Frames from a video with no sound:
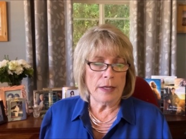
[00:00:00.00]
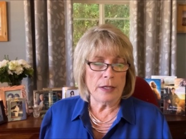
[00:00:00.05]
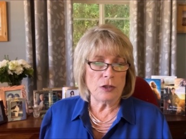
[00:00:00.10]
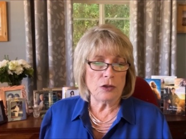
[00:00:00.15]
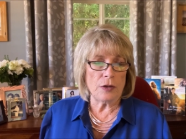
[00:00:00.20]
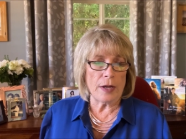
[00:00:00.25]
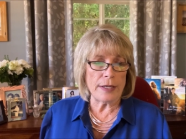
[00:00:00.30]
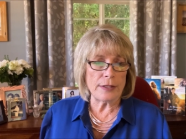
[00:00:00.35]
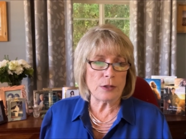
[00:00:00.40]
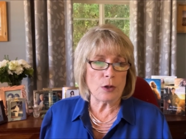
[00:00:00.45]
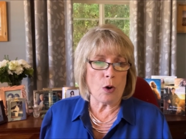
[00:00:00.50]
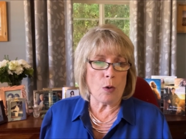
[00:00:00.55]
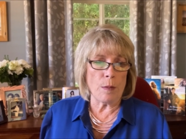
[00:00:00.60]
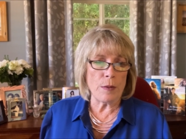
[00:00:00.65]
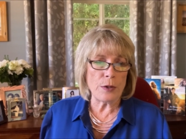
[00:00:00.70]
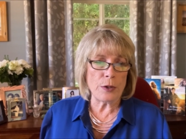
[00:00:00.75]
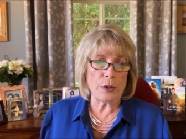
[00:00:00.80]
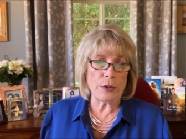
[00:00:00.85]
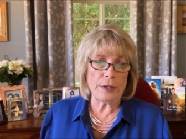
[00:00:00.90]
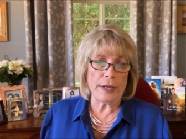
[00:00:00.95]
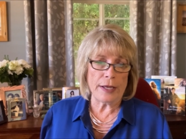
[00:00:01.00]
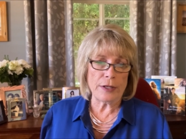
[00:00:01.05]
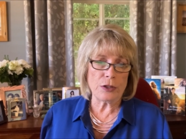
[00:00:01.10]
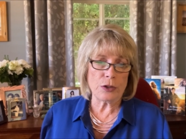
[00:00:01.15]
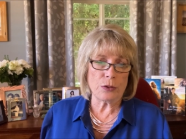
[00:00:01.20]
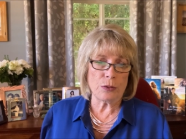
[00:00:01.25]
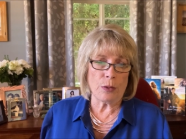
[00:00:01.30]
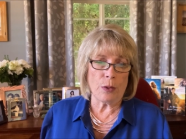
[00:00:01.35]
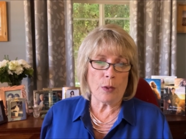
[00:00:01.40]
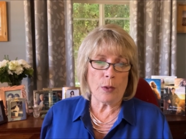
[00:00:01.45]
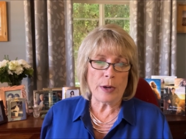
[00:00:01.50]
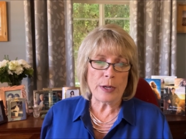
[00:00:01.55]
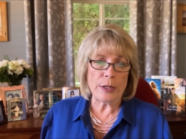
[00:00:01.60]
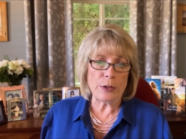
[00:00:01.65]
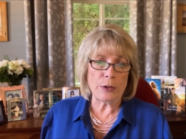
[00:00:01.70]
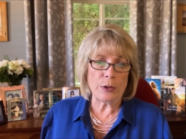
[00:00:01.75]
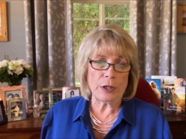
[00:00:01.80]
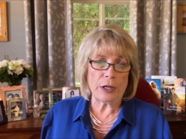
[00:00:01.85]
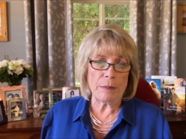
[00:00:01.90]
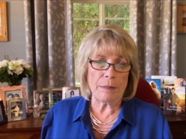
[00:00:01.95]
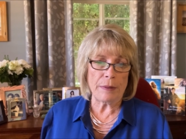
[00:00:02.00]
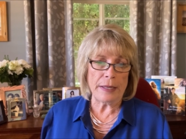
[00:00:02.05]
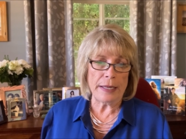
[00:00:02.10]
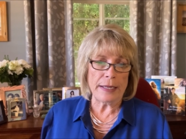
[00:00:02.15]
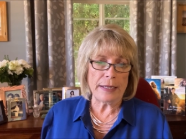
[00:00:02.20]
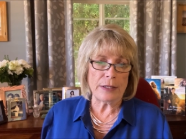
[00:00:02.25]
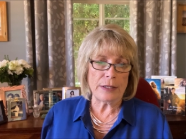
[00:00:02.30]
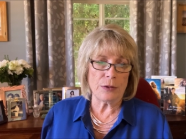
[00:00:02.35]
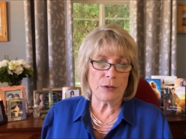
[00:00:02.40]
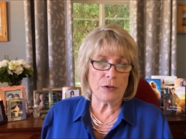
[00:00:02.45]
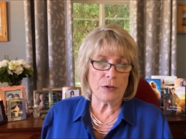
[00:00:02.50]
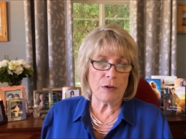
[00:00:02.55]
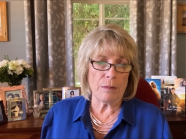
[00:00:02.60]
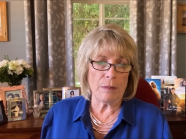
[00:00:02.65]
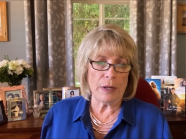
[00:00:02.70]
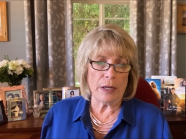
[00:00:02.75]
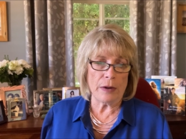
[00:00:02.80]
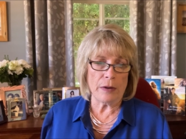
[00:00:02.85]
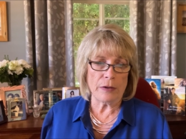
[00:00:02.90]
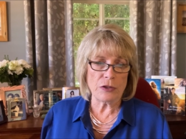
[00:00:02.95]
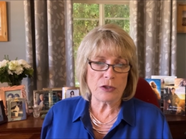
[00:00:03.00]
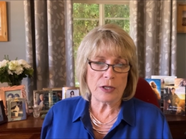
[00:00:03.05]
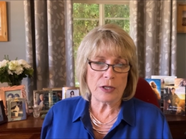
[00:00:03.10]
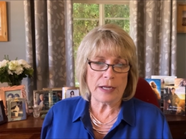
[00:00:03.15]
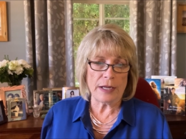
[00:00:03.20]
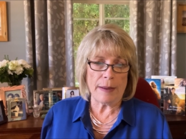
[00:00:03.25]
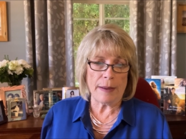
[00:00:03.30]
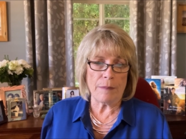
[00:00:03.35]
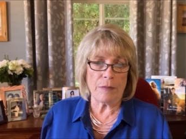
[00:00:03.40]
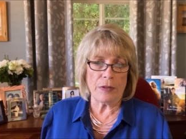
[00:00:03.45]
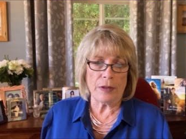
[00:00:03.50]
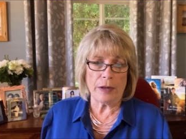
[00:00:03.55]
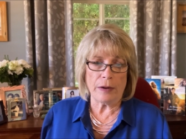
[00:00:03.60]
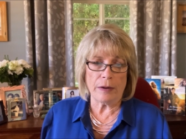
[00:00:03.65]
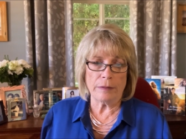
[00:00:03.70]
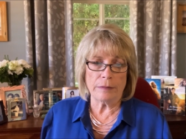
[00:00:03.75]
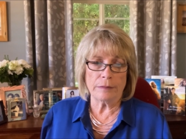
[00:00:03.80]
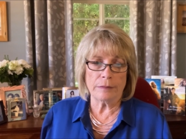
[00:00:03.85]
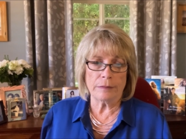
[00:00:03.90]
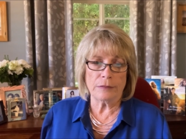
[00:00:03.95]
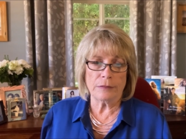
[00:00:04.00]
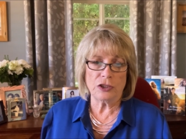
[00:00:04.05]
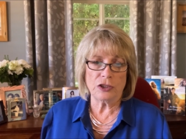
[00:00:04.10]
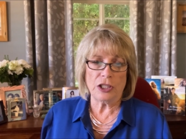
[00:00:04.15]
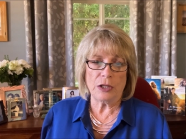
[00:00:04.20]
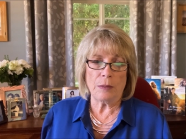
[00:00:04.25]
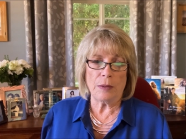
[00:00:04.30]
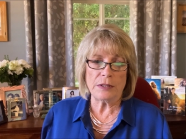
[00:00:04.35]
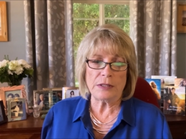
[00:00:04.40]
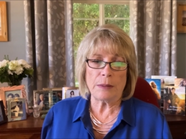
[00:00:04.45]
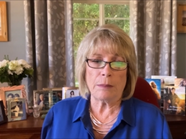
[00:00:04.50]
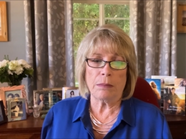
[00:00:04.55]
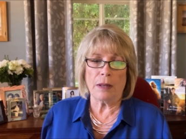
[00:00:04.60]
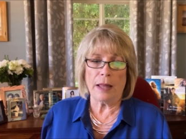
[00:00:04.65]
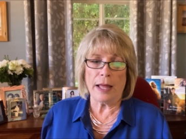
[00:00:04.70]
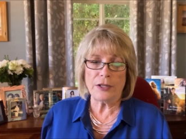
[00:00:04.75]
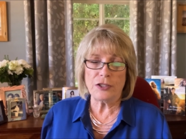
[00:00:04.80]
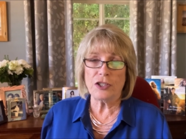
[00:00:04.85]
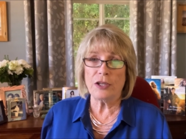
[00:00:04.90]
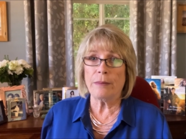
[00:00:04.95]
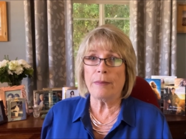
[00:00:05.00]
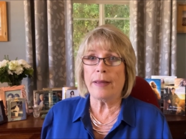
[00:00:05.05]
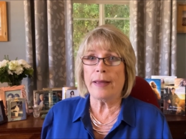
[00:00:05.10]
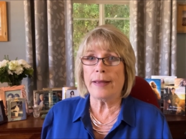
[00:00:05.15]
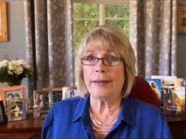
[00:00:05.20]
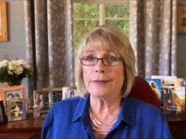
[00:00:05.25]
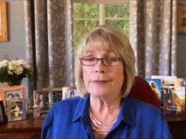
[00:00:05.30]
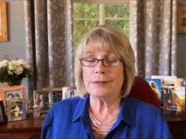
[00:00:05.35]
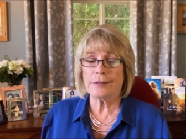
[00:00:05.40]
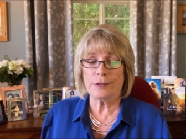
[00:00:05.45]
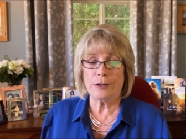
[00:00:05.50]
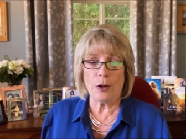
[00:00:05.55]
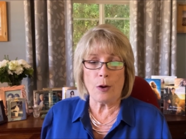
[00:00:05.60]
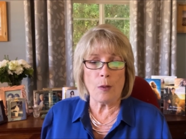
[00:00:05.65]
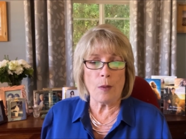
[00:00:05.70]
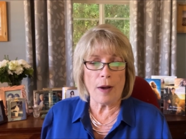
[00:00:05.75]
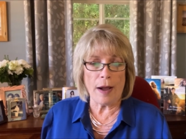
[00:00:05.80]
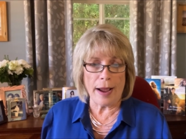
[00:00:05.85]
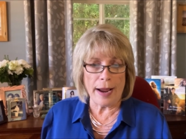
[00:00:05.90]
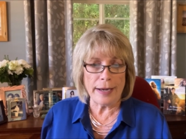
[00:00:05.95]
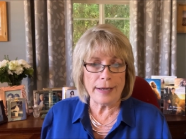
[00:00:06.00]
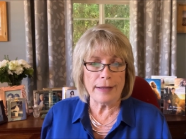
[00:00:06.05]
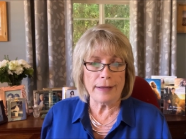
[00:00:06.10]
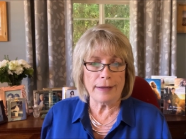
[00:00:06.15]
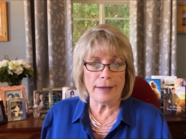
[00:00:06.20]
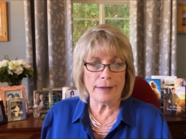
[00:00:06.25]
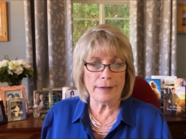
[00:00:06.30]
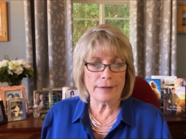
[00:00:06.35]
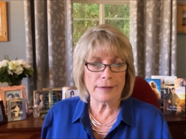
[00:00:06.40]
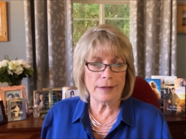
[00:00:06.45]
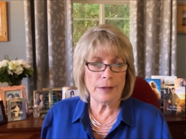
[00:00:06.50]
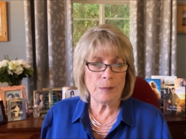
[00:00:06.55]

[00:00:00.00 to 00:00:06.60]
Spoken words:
Jess opened her desk drawer and took a peek into the mirror she kept there. She was a blotchy mess, no hiding it.